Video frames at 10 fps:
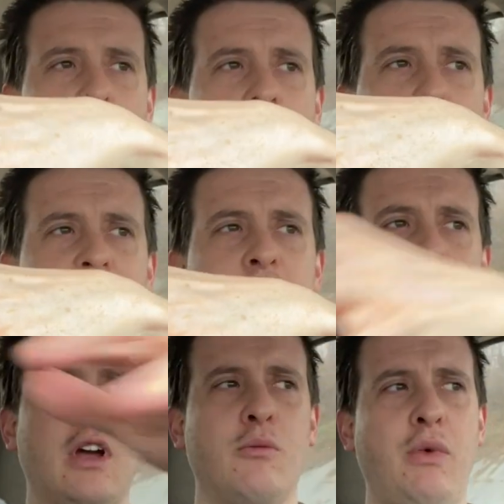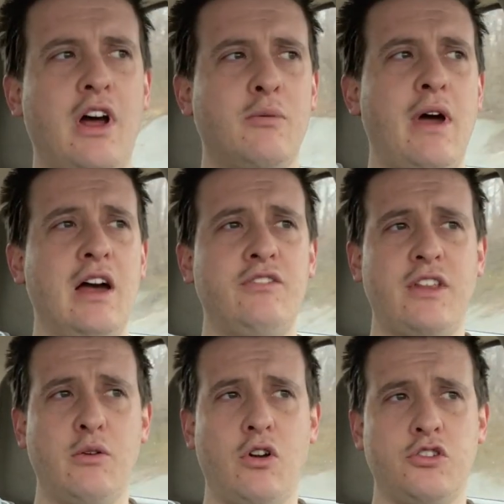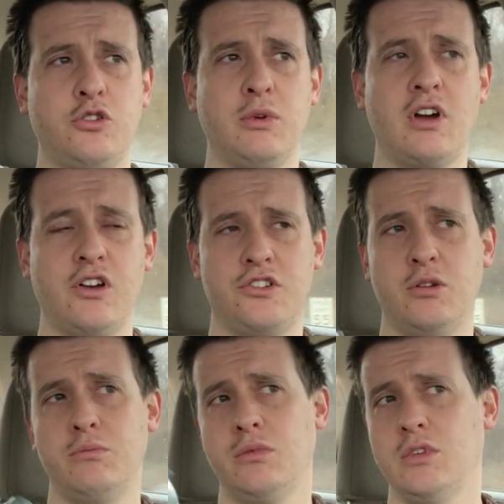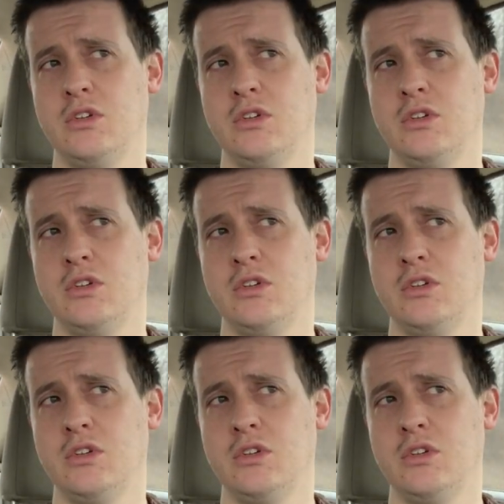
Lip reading: I would need to make a bottom half that would also be custom.